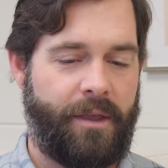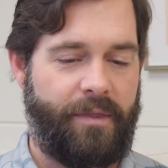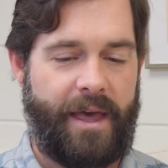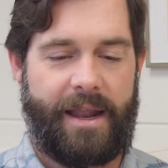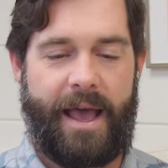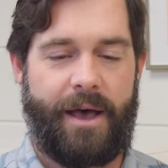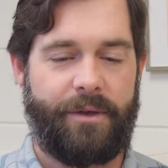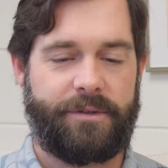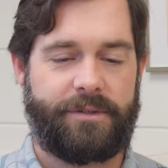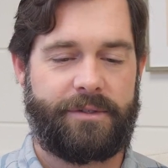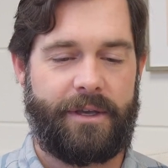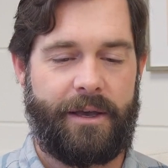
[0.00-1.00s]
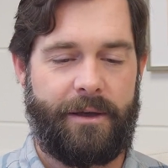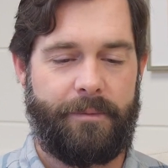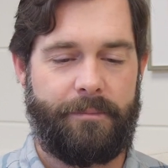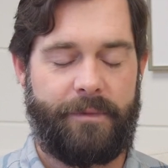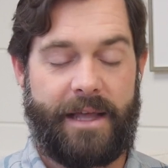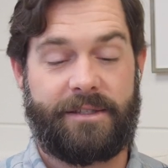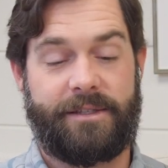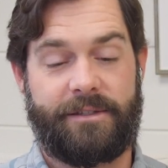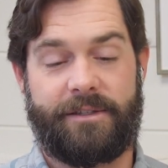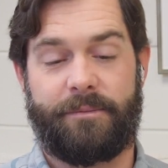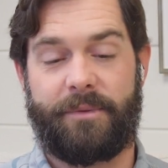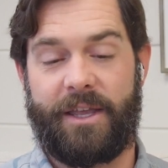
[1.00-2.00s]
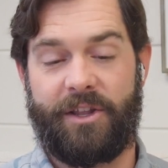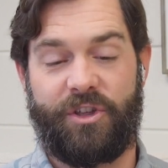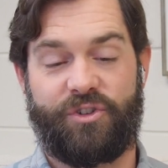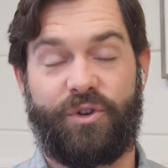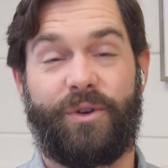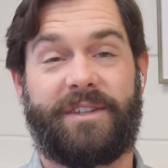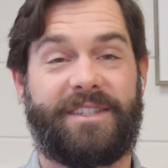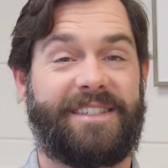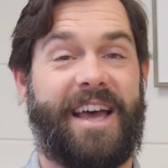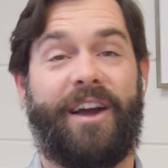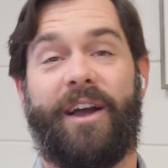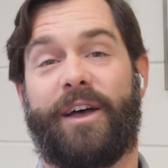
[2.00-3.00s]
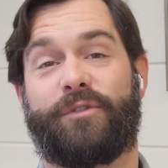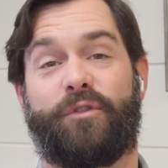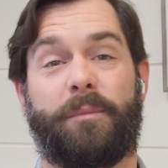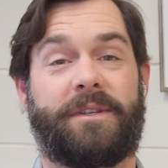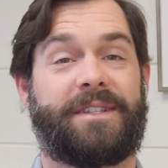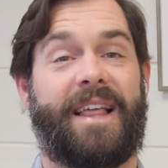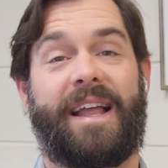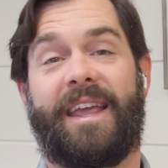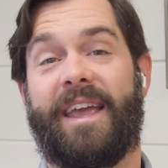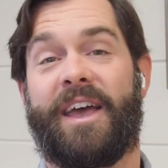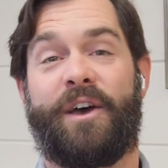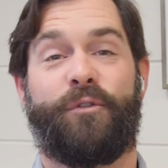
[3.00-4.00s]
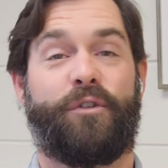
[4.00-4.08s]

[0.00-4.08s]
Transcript: That house, that system can control his entire house, from his lighting,